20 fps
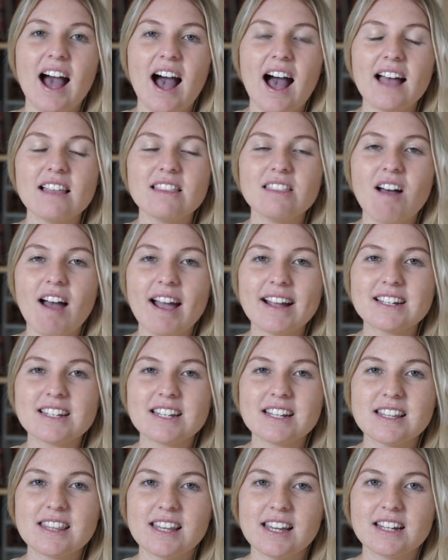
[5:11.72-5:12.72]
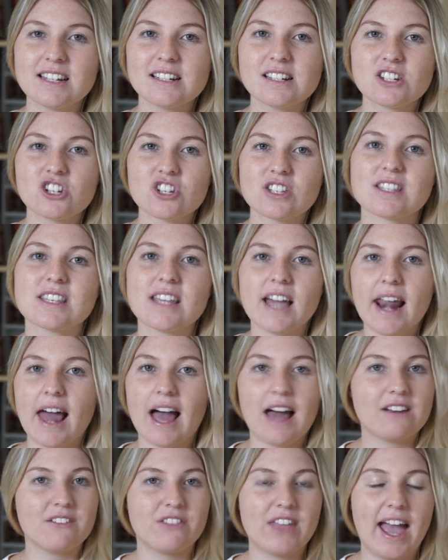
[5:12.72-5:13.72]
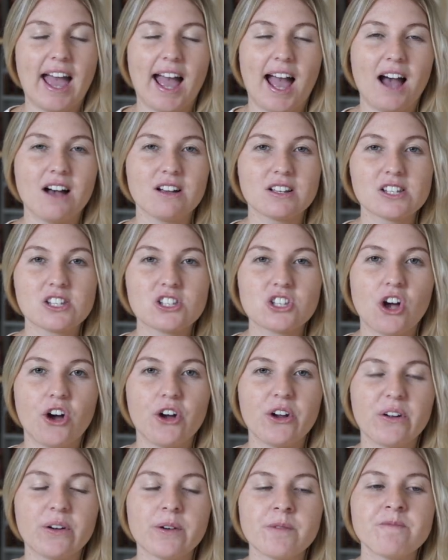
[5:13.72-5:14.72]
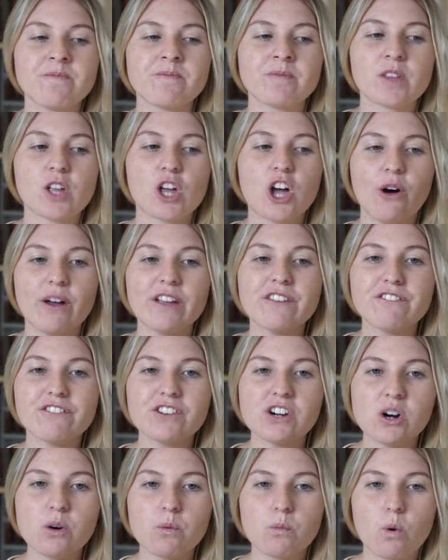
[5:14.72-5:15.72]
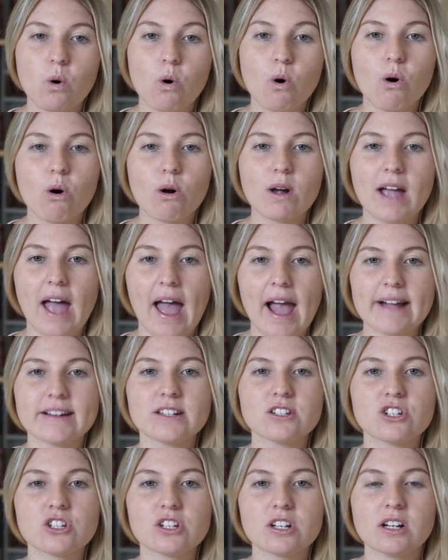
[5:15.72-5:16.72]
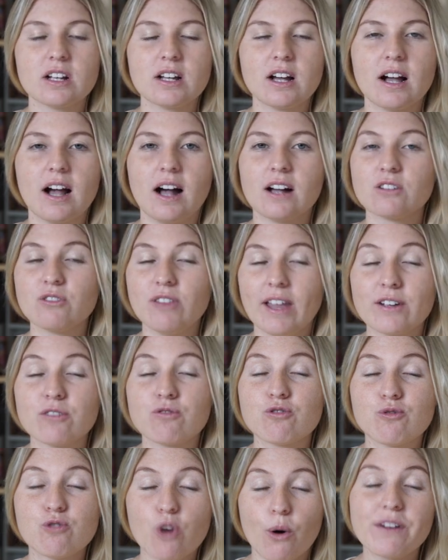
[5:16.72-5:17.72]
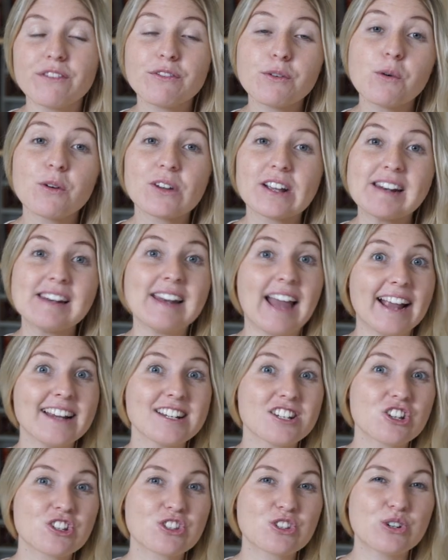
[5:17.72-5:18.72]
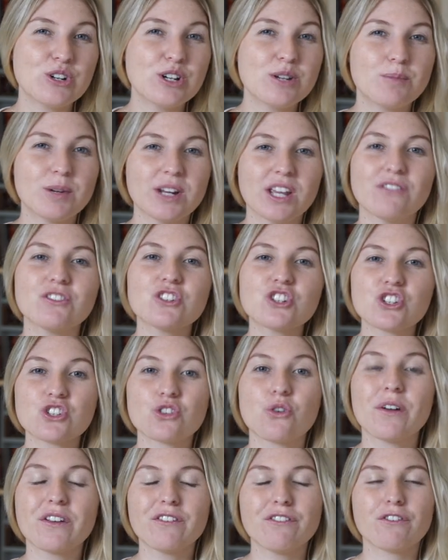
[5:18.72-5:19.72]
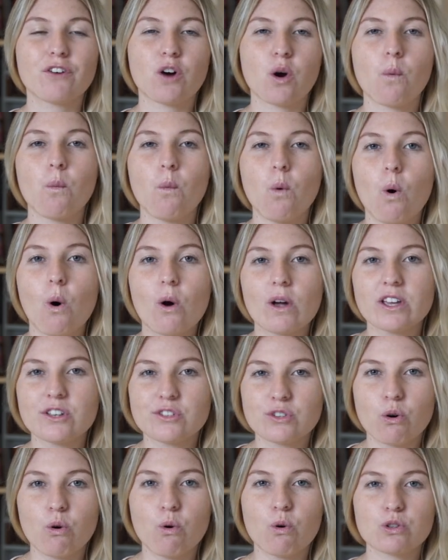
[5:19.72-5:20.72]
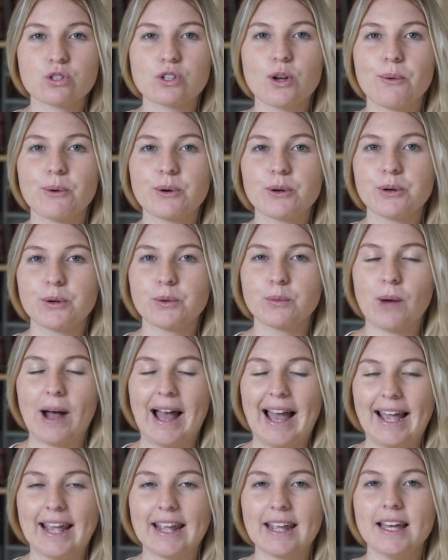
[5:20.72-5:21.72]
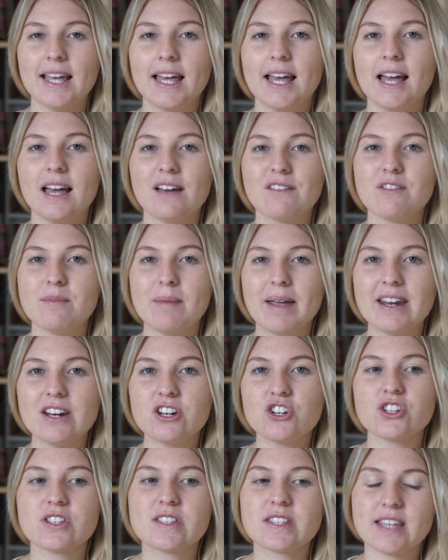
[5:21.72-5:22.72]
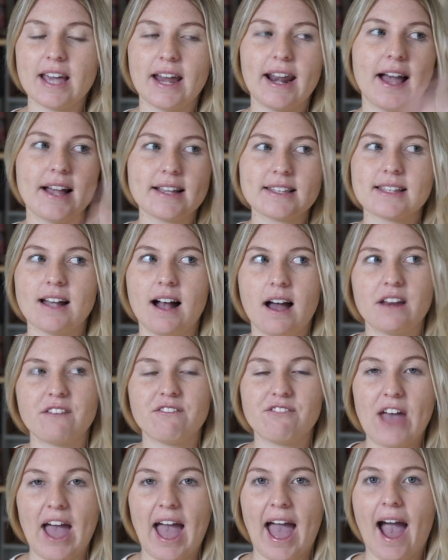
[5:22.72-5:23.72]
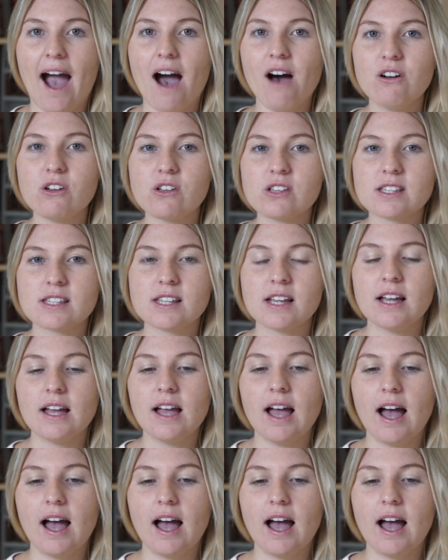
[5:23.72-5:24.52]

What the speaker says: I like to then just get out of the house. So going for a walk, and like going for a walk in nature is good, but even just going for a walk is also a good way for me to just get outside of the house,